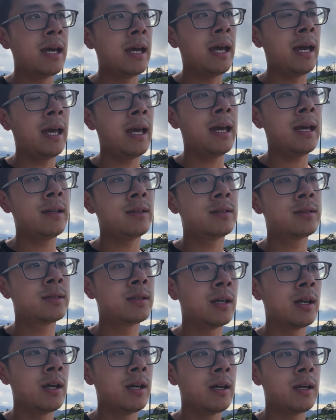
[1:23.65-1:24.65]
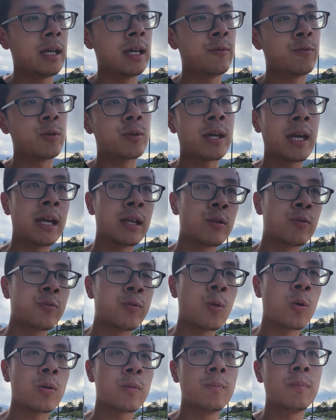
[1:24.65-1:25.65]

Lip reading: and if you can't afford